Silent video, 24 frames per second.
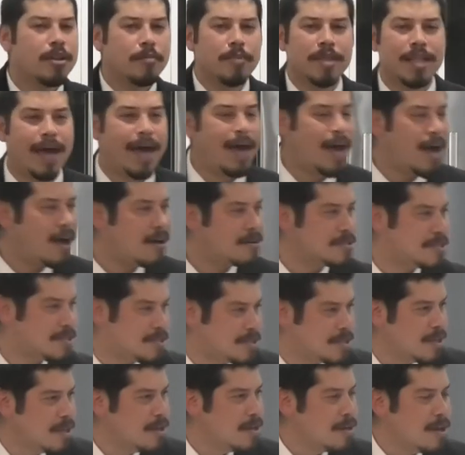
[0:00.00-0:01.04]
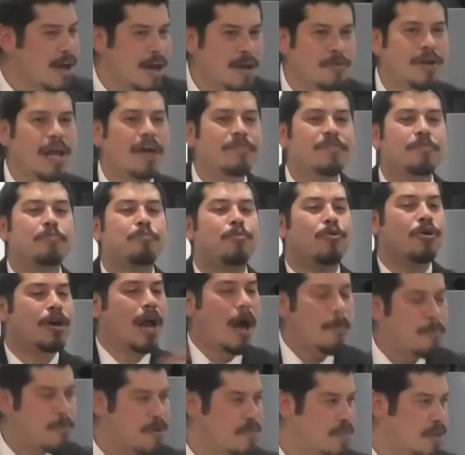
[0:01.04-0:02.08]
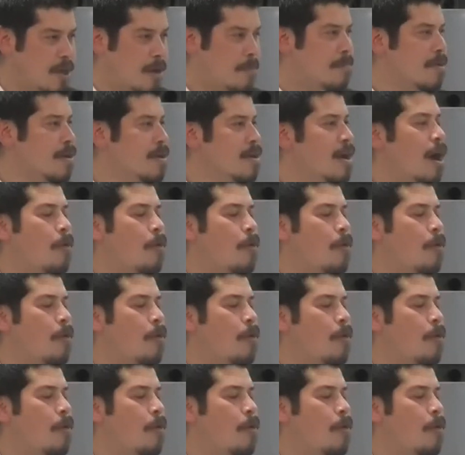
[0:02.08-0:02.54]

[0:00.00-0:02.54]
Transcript: them in the house. I don't want to have to put up with them.